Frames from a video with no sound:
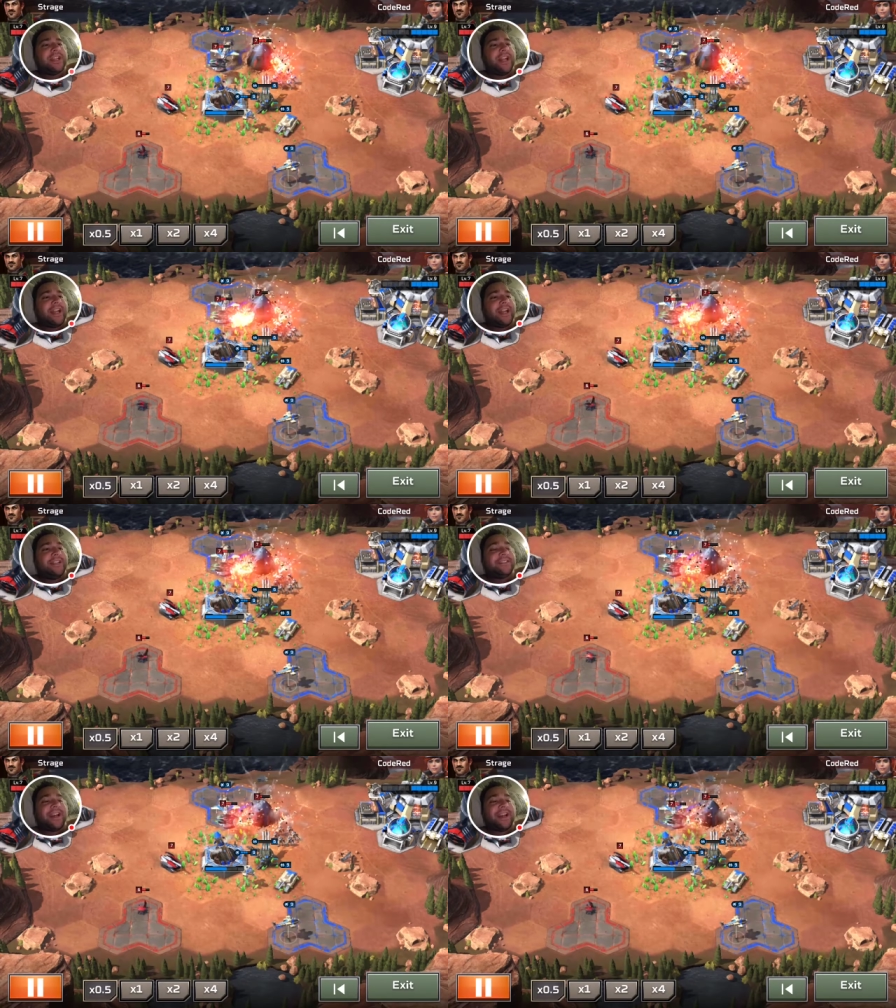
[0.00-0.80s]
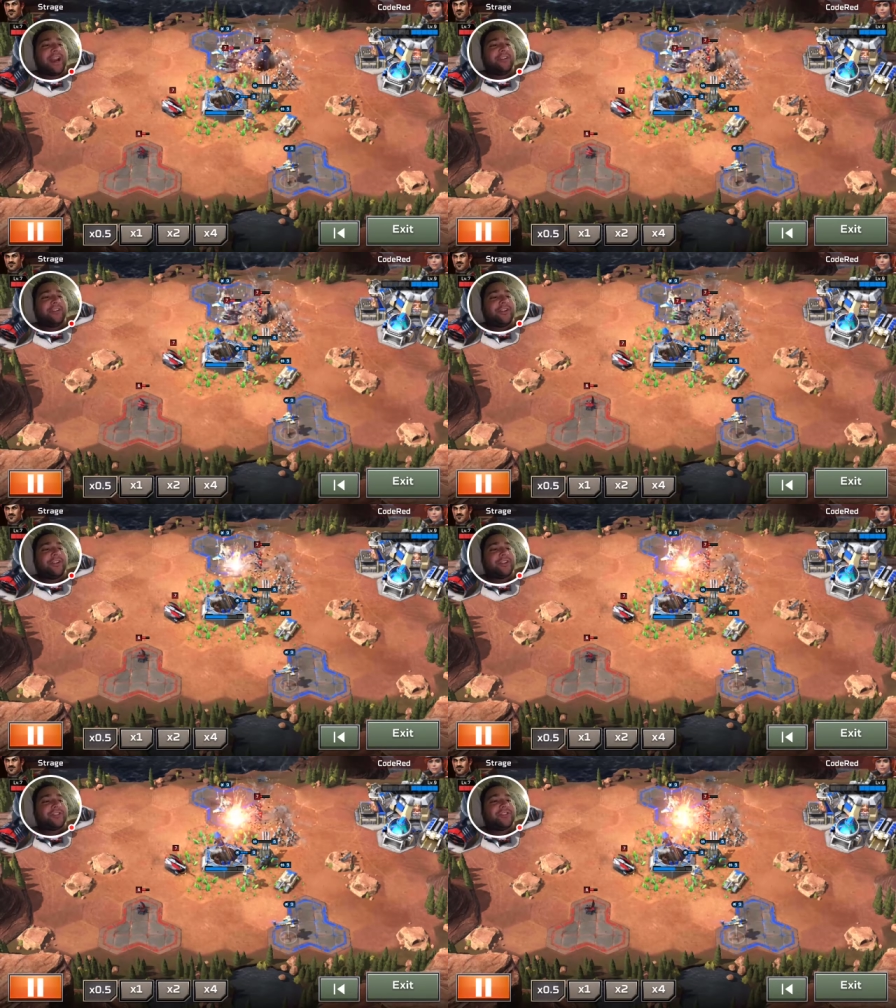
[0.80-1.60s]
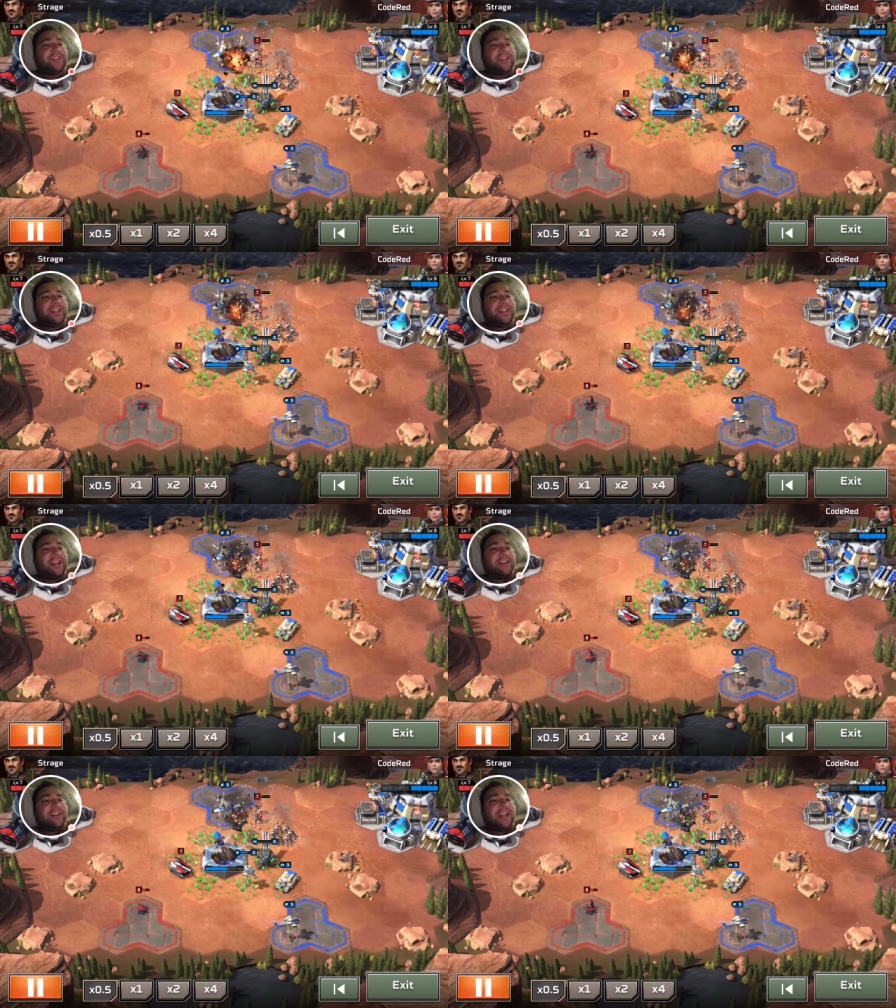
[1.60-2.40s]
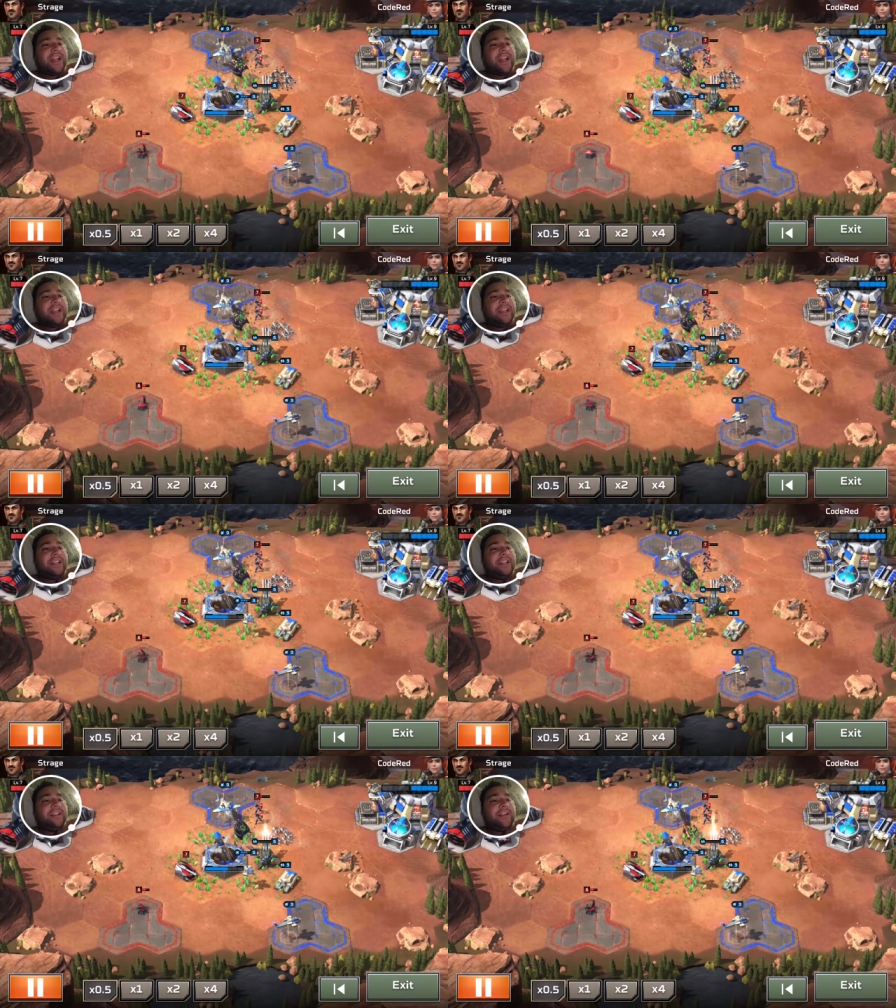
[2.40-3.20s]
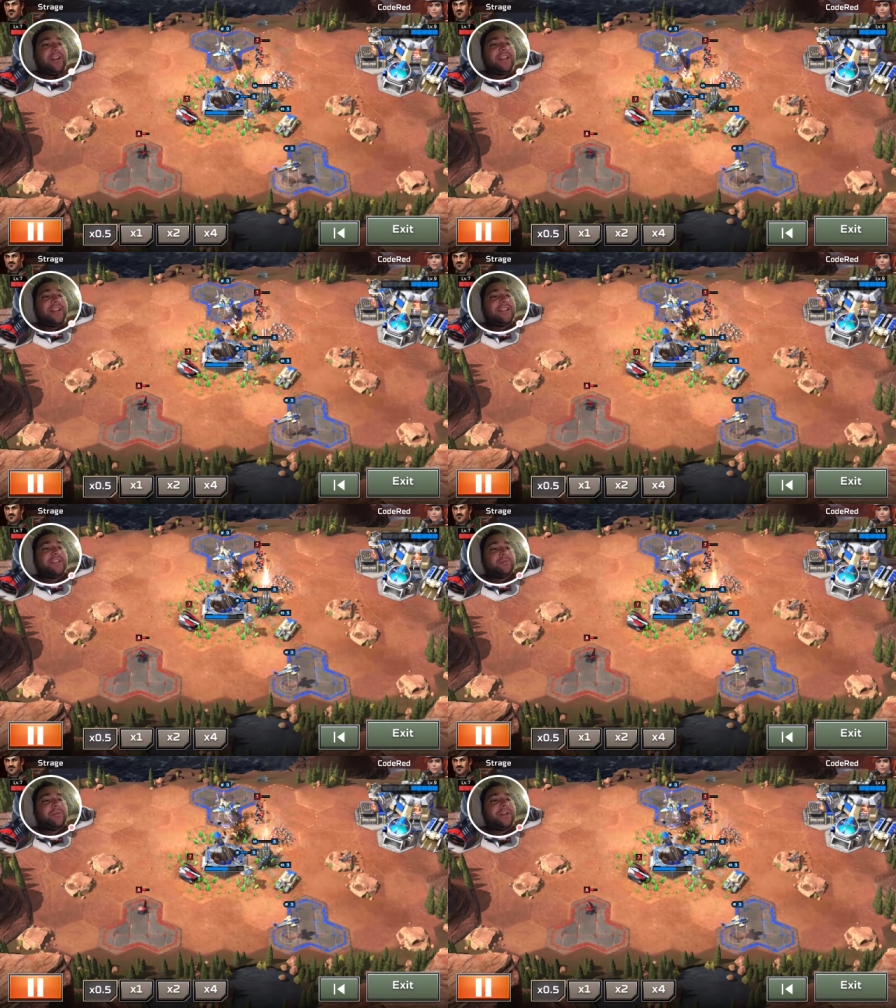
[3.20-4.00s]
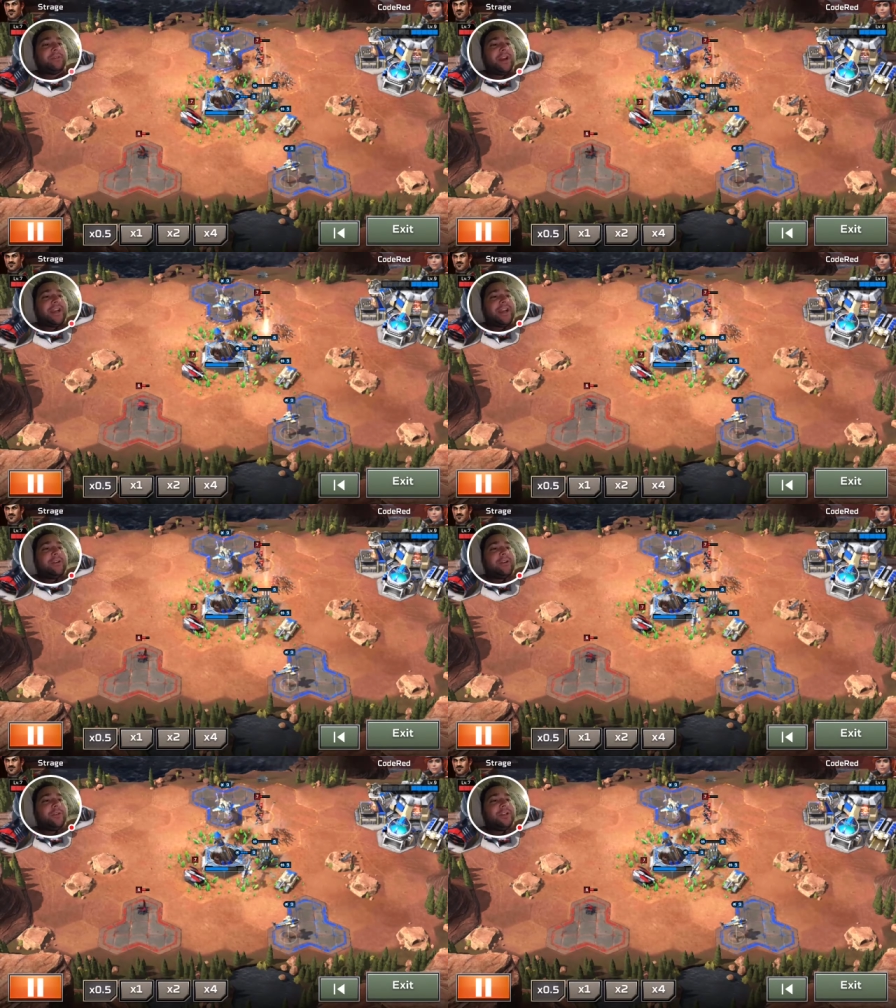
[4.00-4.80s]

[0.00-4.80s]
and he's got an air unit just sitting there, and, he thinks he's winning right now.